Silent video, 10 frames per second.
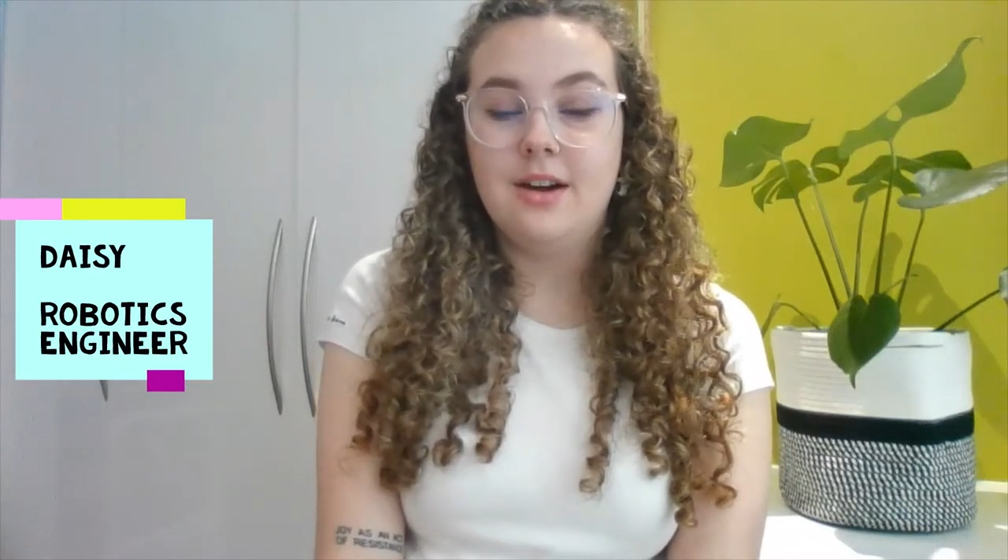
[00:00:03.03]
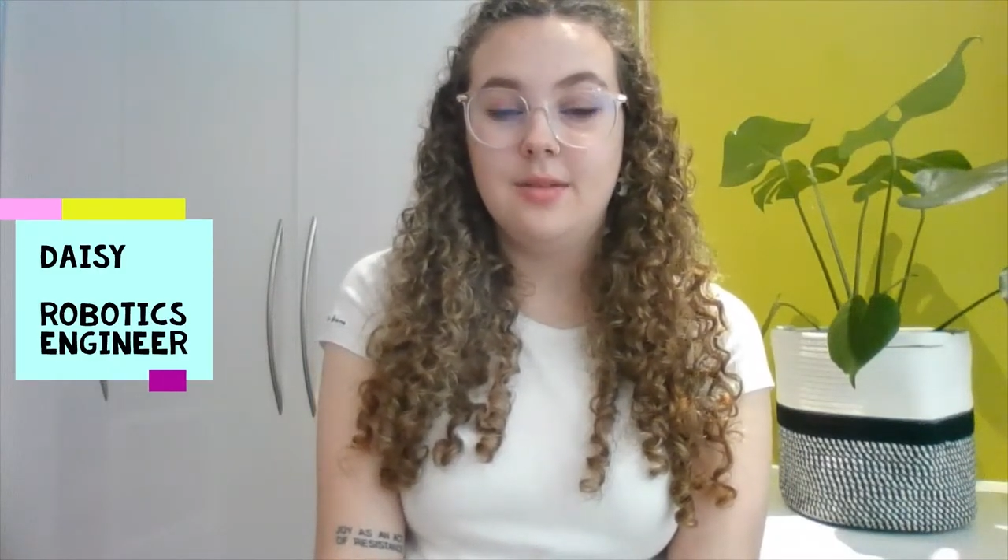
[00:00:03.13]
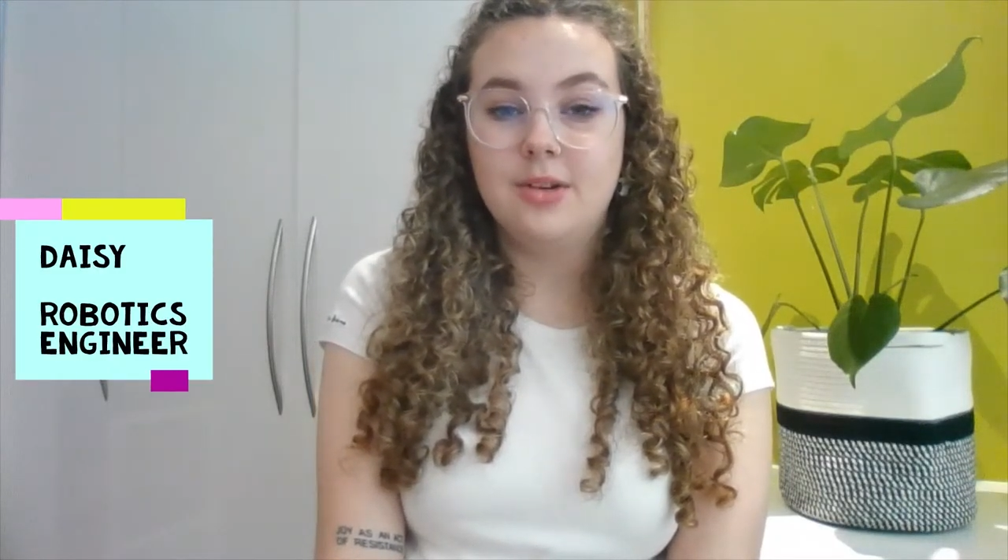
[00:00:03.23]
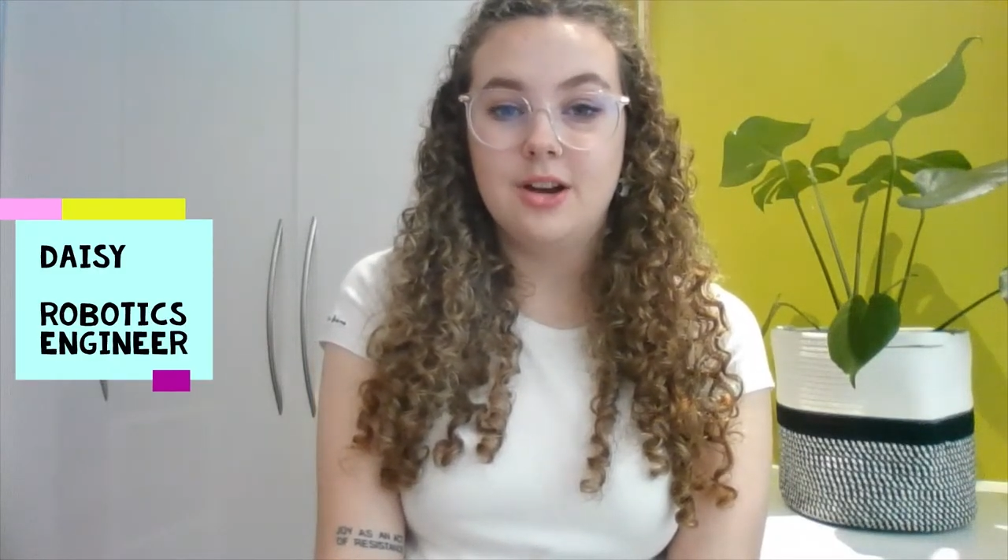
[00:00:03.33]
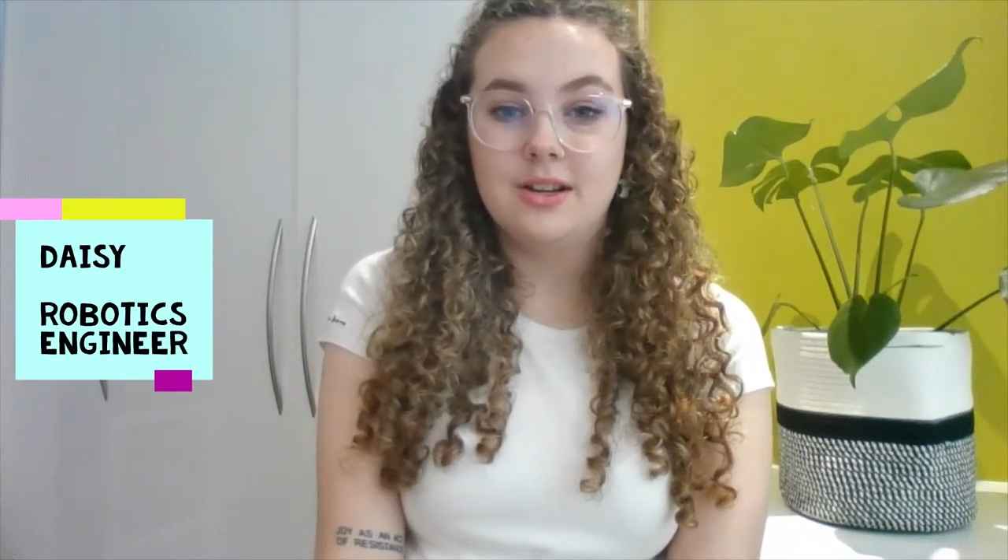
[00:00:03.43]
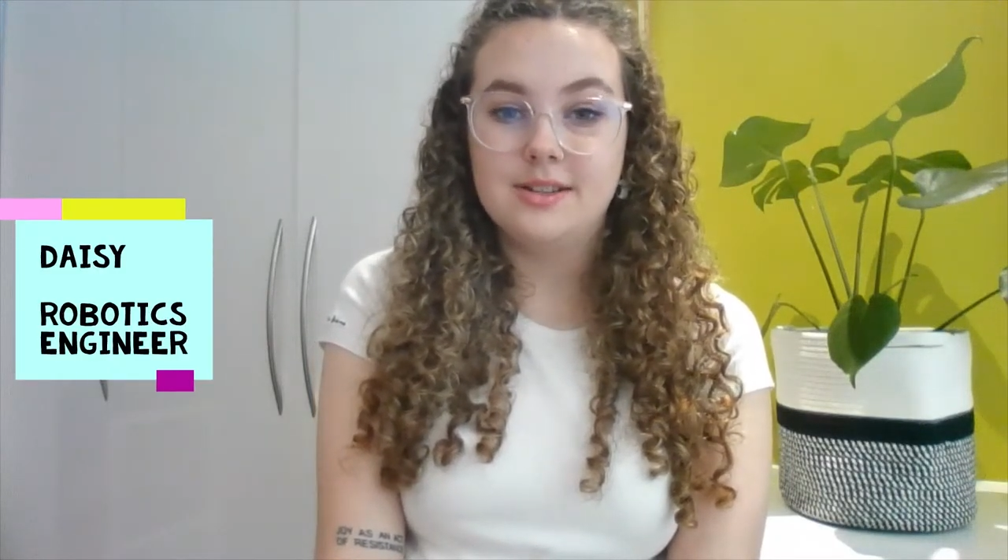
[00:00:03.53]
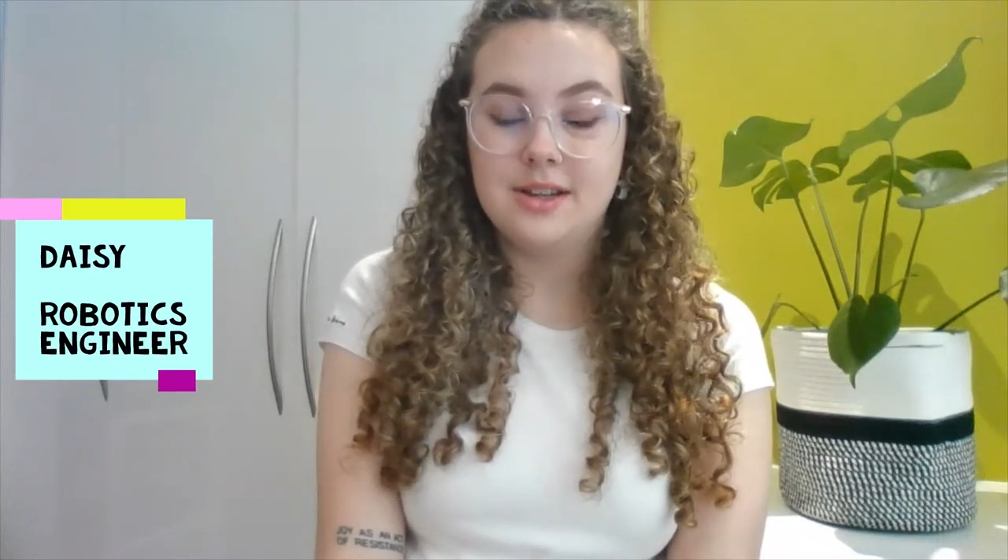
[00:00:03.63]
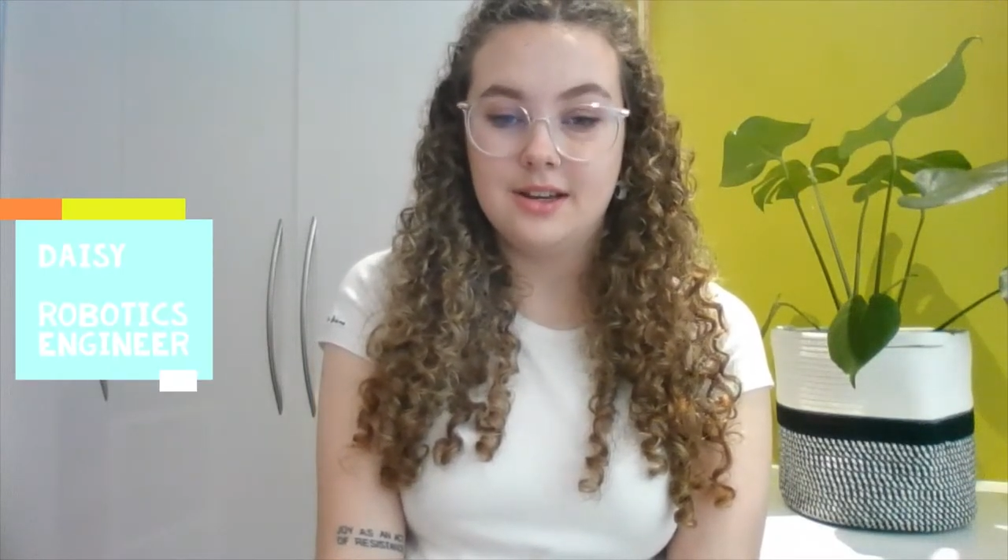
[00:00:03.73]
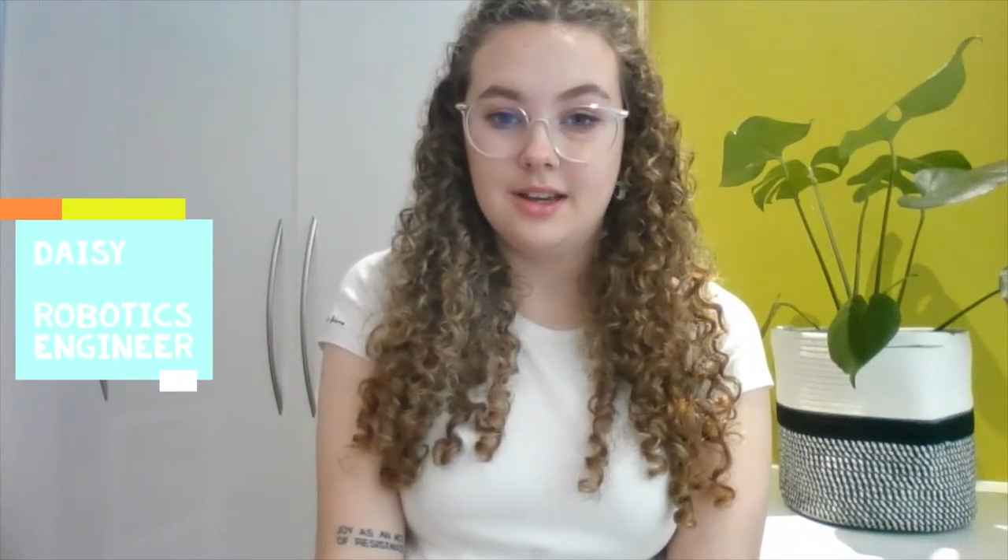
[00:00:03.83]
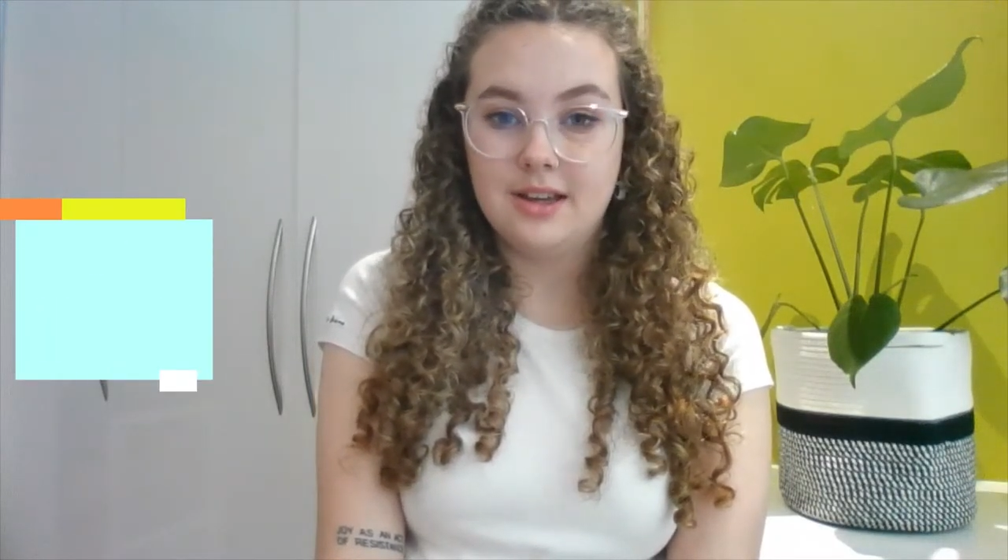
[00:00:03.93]
I'm currently
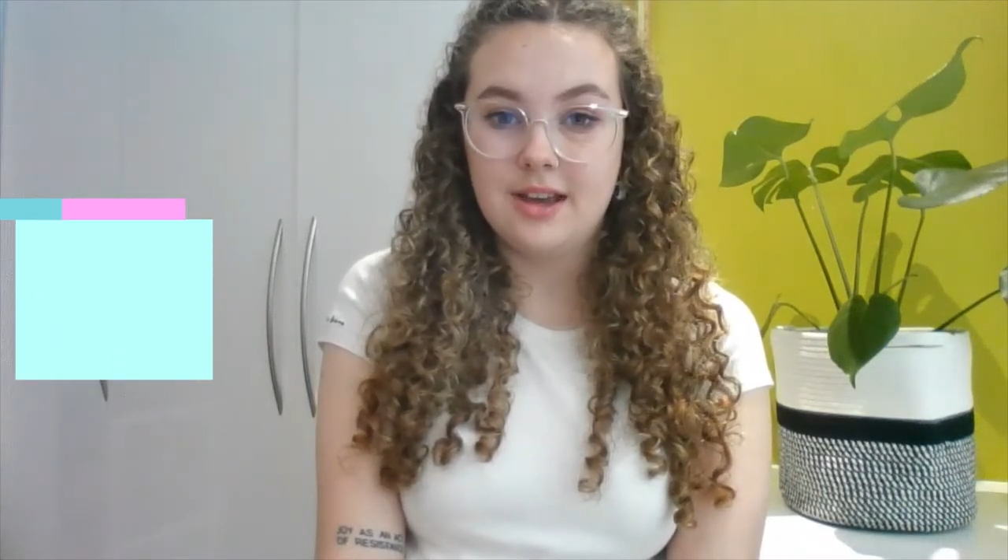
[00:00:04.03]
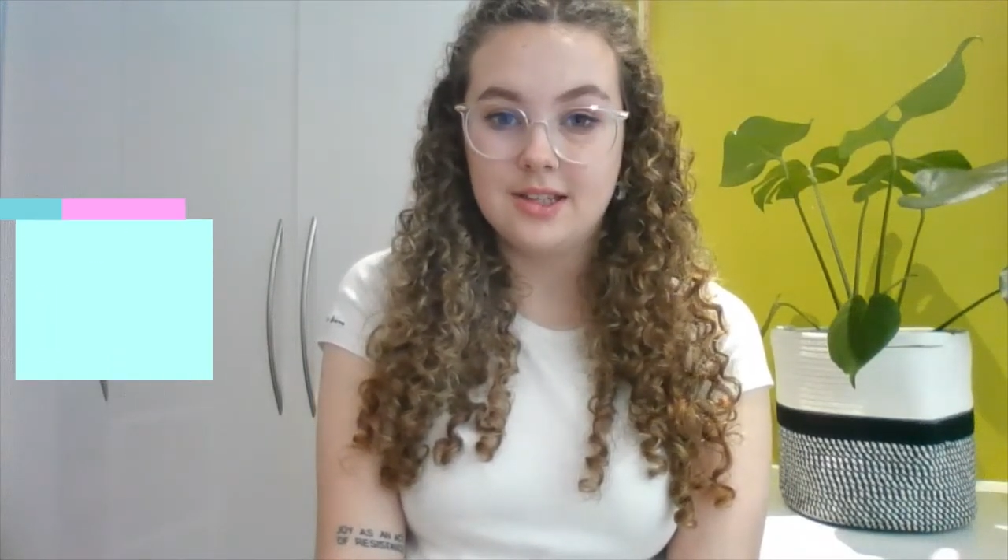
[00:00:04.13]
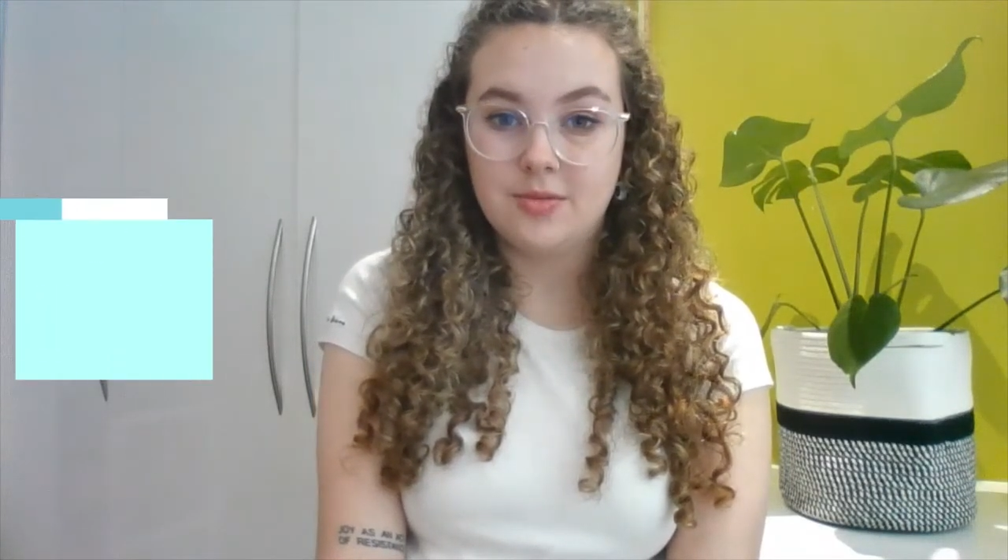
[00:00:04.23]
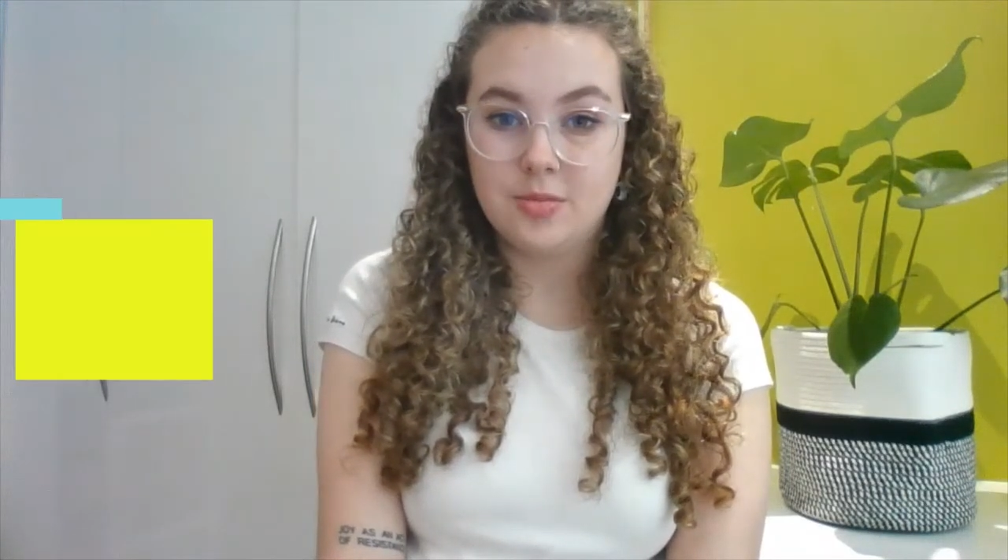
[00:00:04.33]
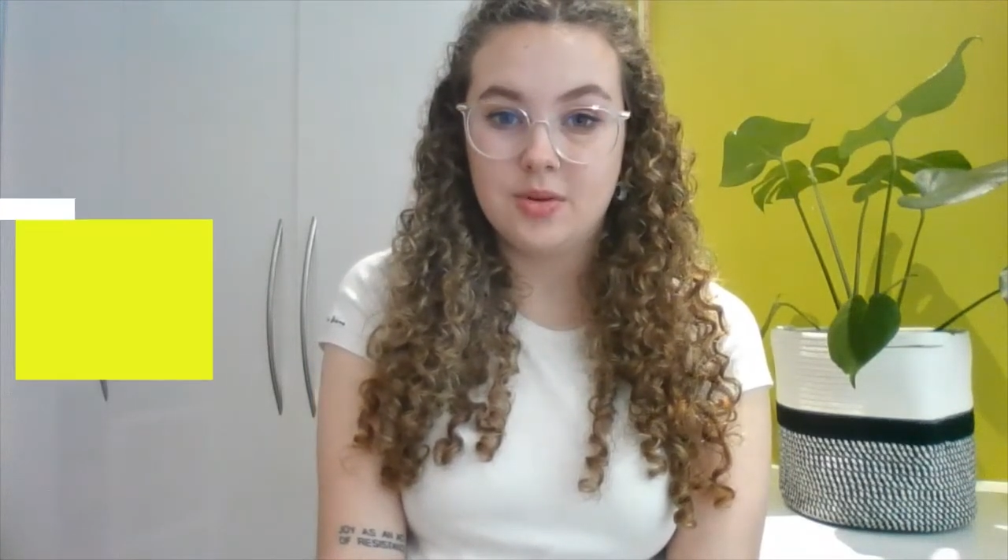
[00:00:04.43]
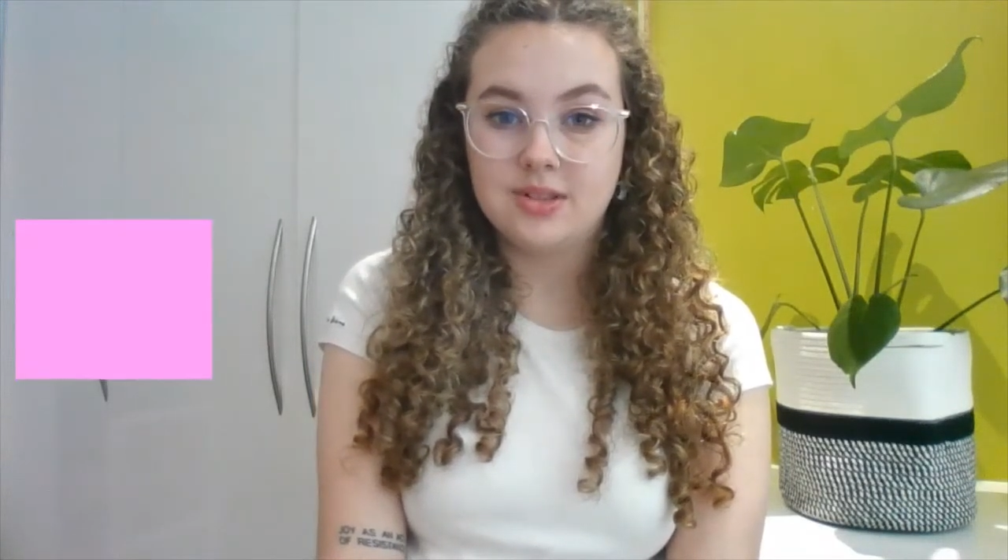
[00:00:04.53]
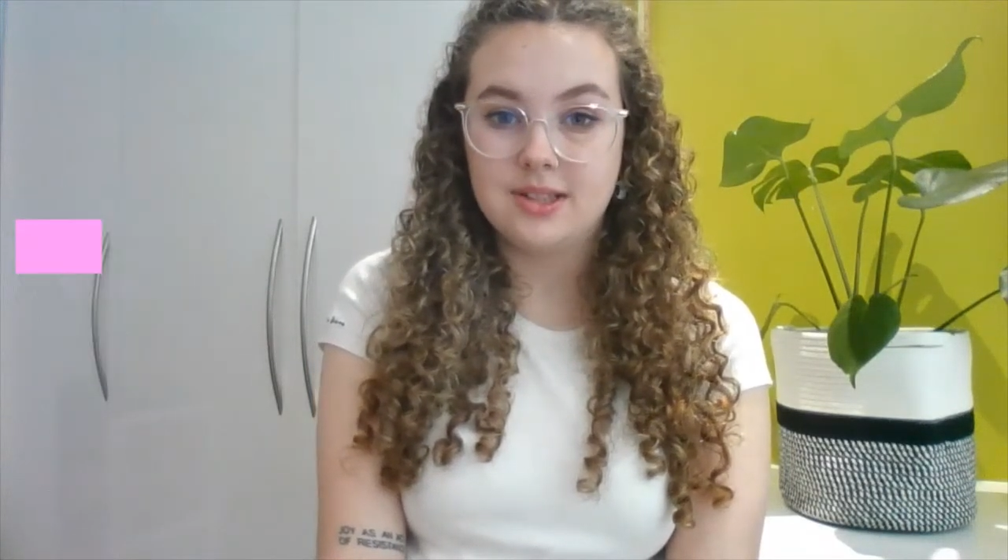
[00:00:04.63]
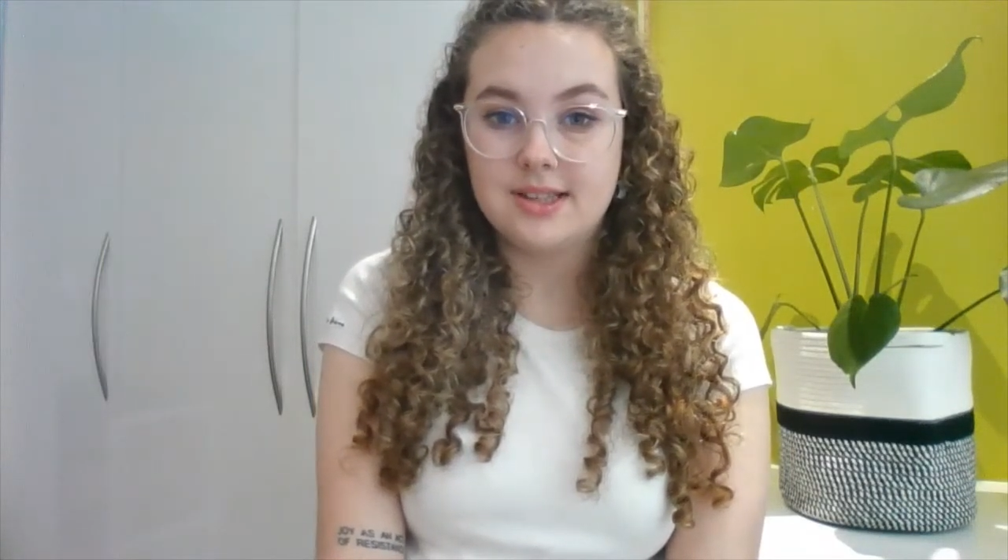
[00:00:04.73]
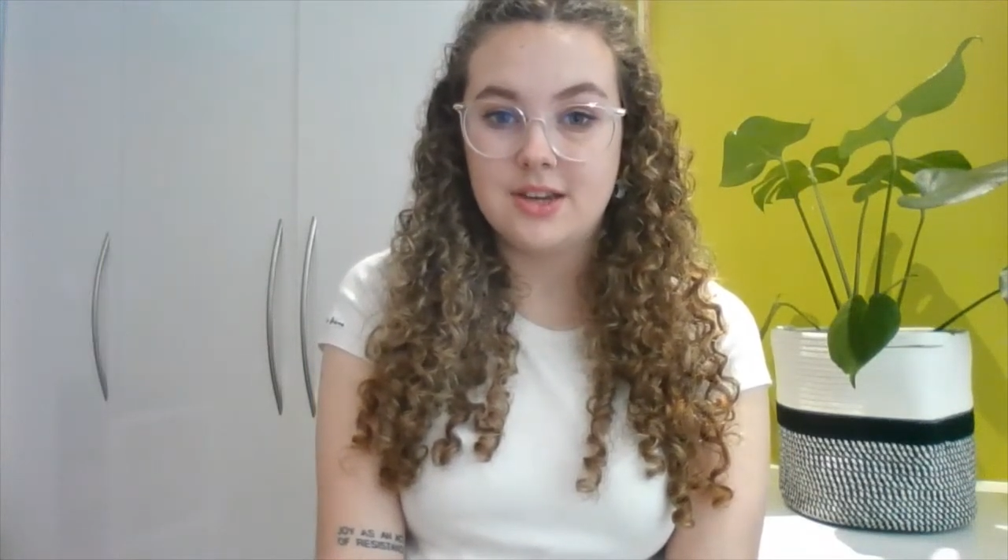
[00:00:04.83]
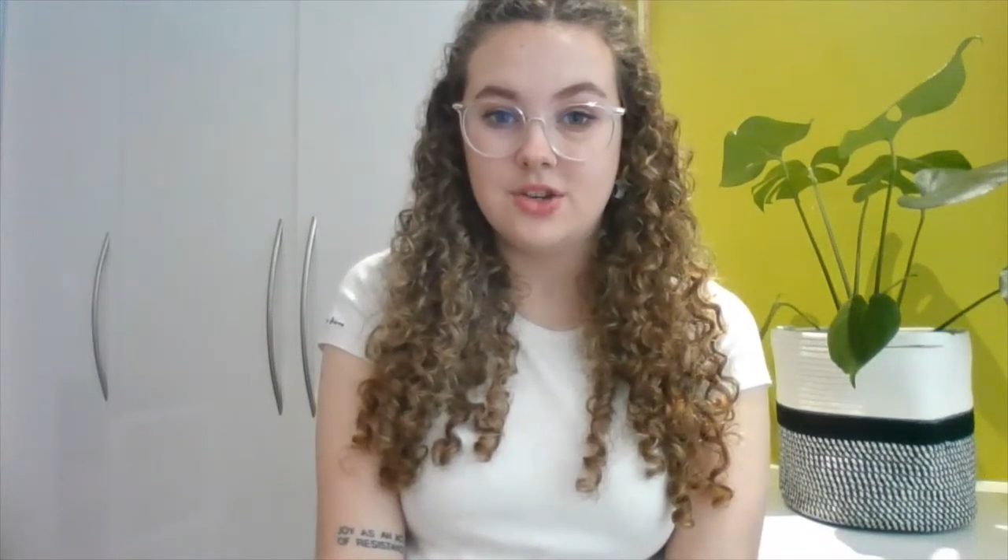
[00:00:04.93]
studying as a robotics